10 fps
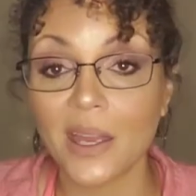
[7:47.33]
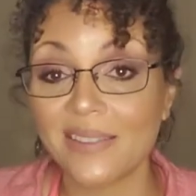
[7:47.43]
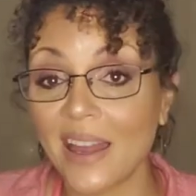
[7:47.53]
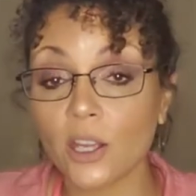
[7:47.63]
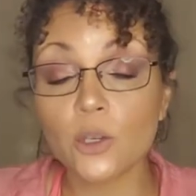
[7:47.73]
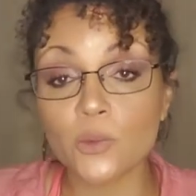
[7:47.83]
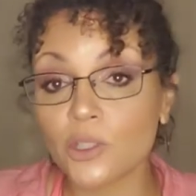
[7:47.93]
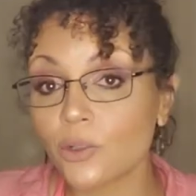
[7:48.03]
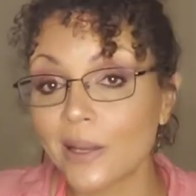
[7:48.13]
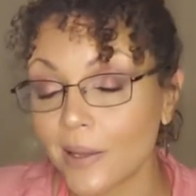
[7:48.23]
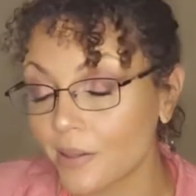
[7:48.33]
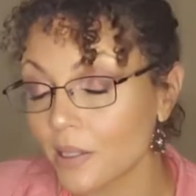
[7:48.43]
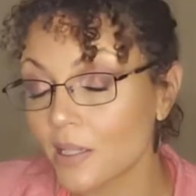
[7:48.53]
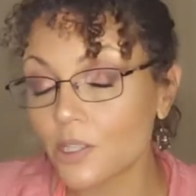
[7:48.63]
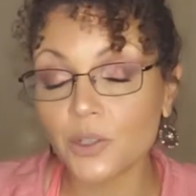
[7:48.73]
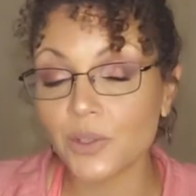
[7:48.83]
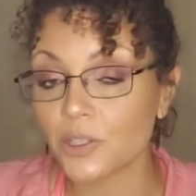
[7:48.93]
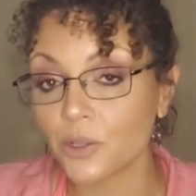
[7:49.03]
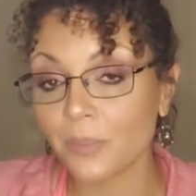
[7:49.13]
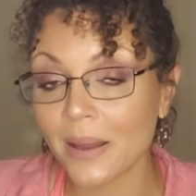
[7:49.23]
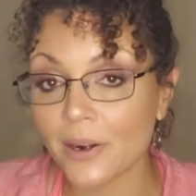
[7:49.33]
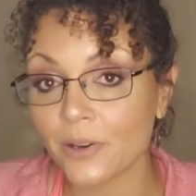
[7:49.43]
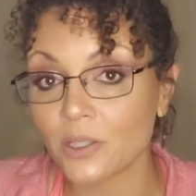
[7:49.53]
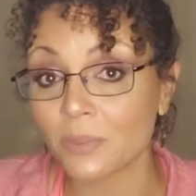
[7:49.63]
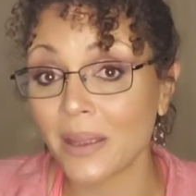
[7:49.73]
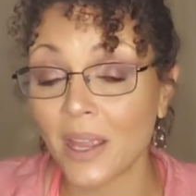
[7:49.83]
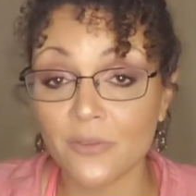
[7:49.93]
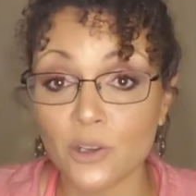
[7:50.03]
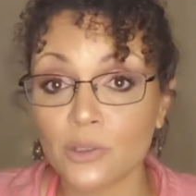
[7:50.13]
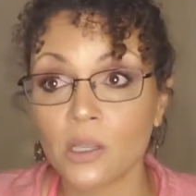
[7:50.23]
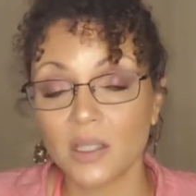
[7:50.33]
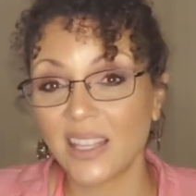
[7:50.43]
And that could result in continuing certain patterns and behaviors.